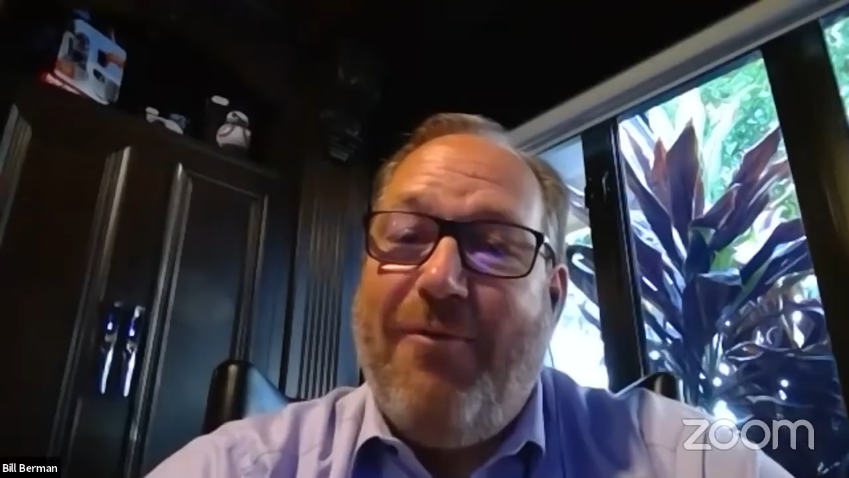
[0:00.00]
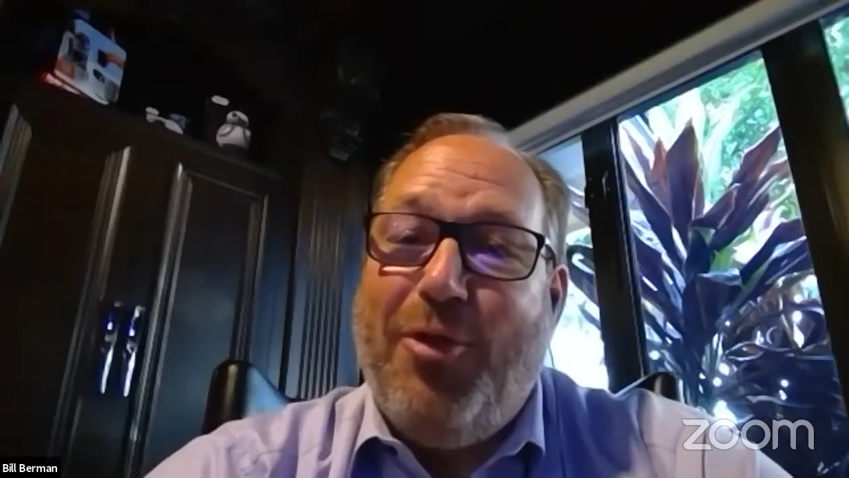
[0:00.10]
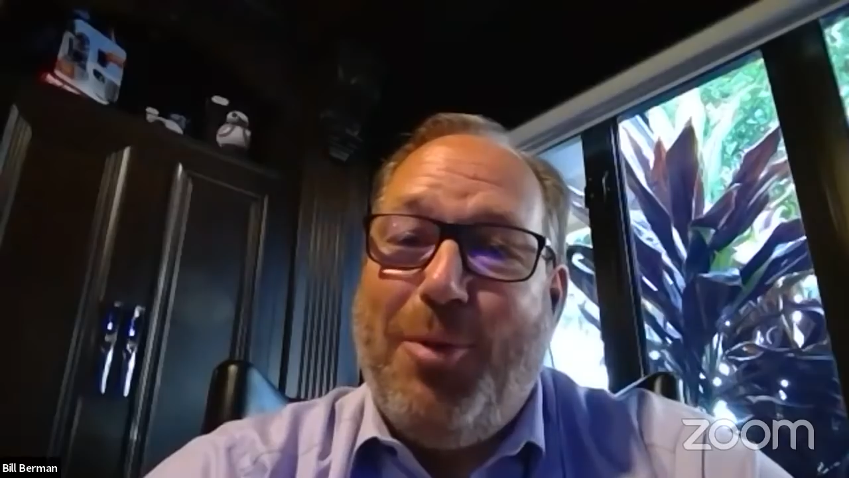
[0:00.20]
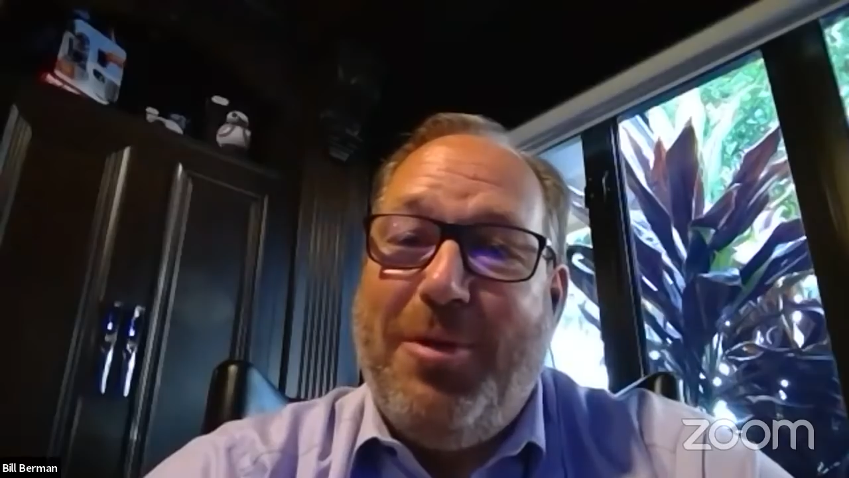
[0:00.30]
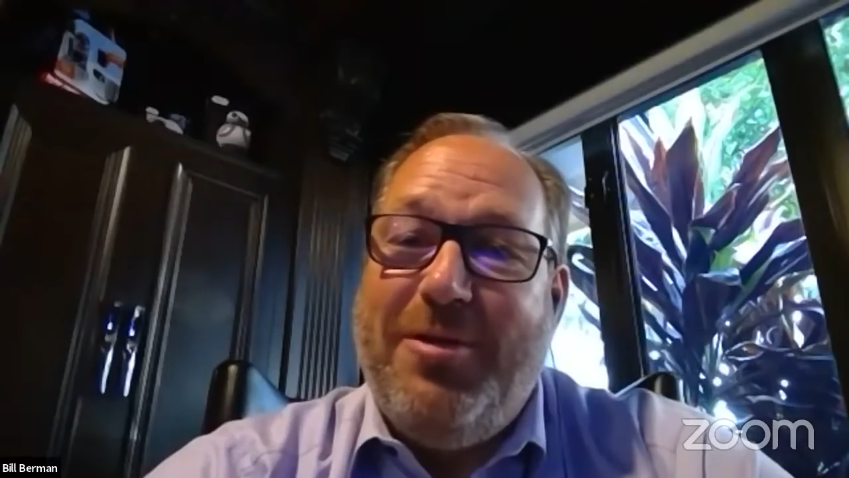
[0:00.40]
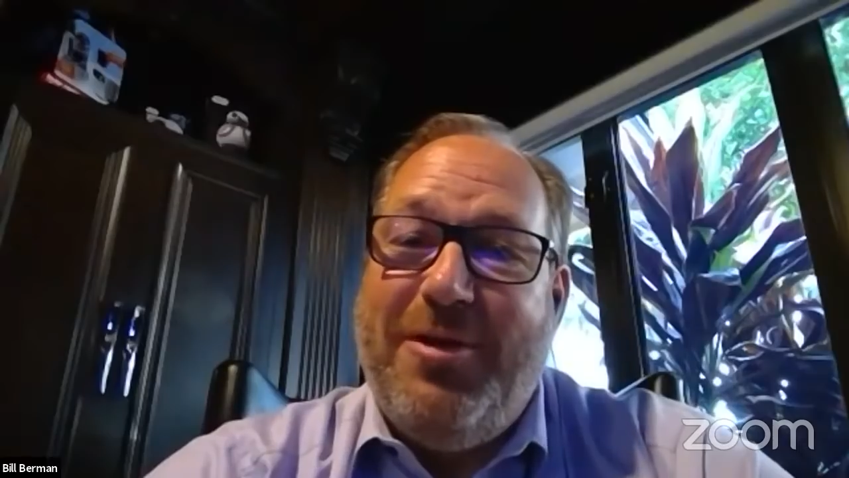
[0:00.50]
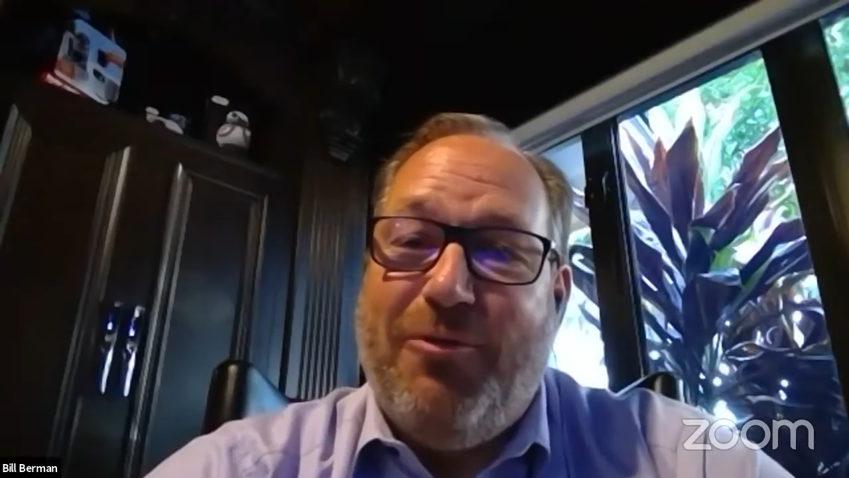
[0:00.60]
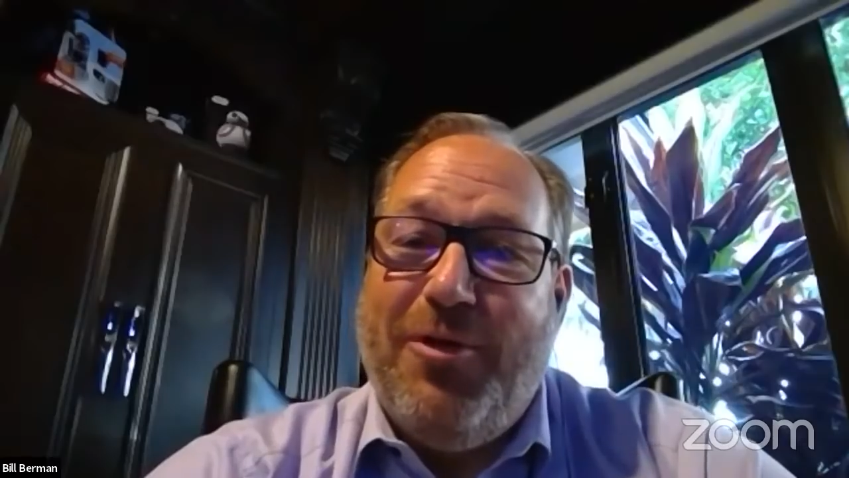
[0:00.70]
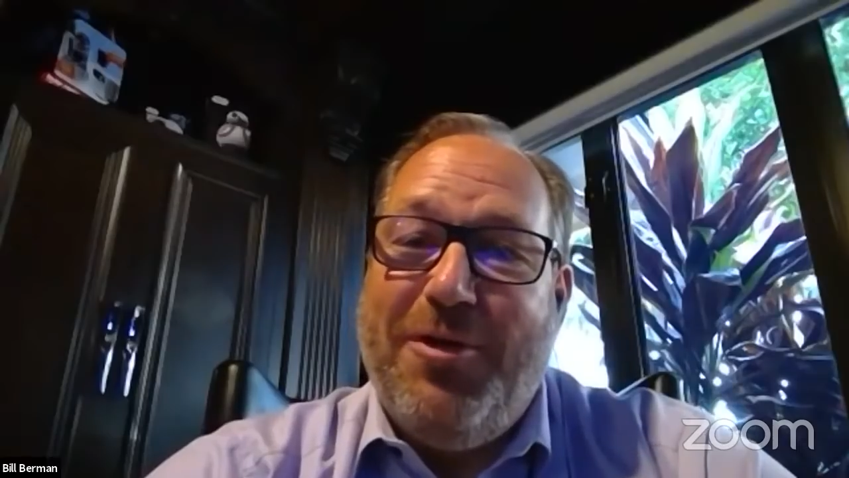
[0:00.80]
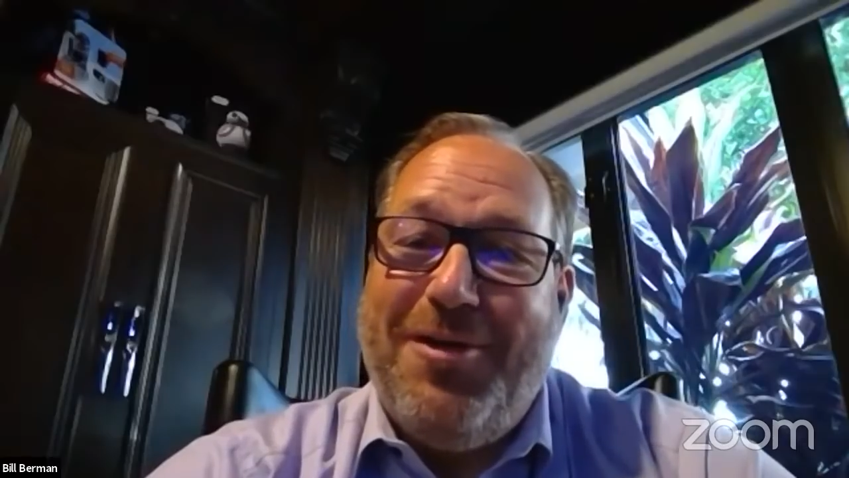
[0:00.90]
a little bit
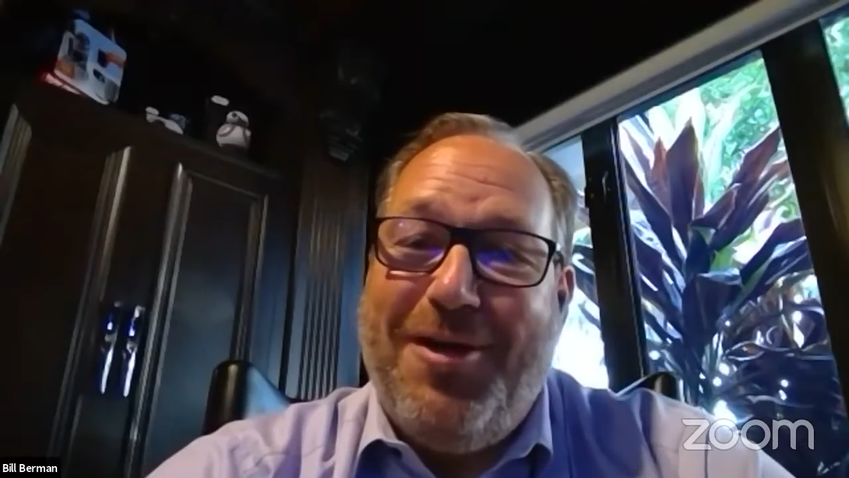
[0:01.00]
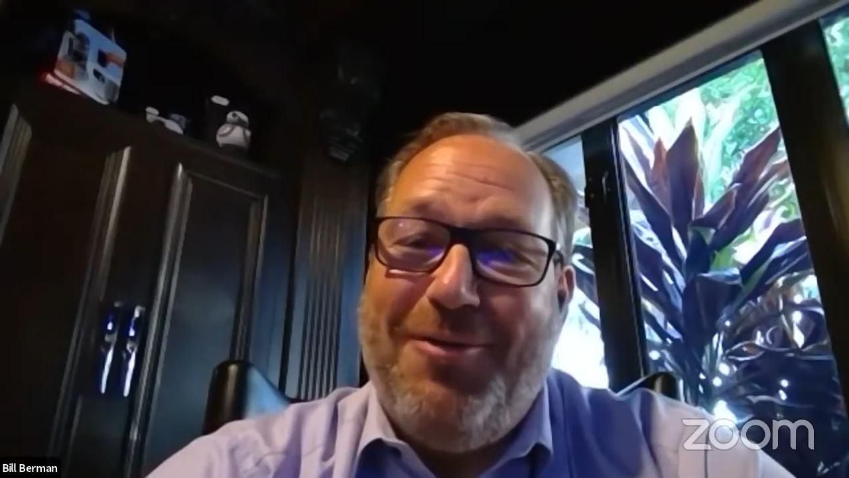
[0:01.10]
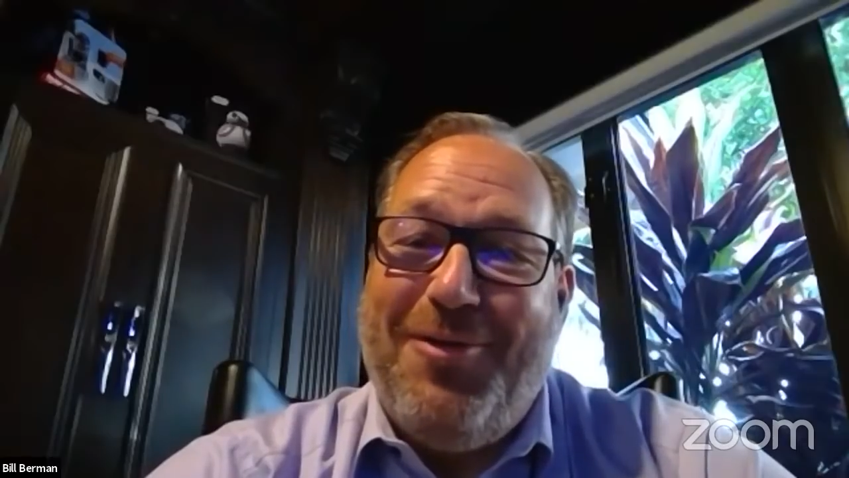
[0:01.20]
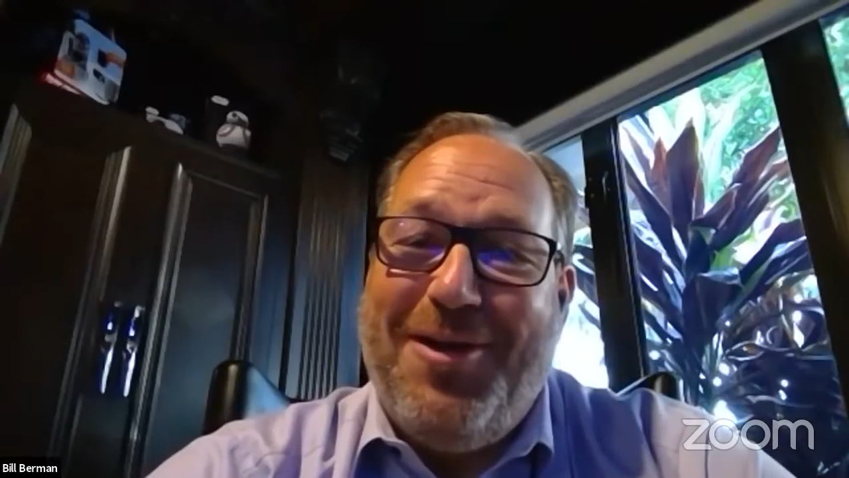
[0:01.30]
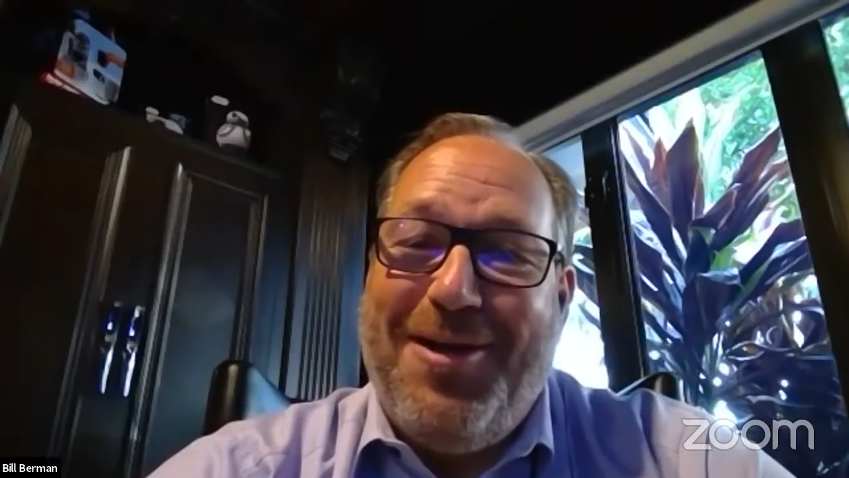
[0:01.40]
different of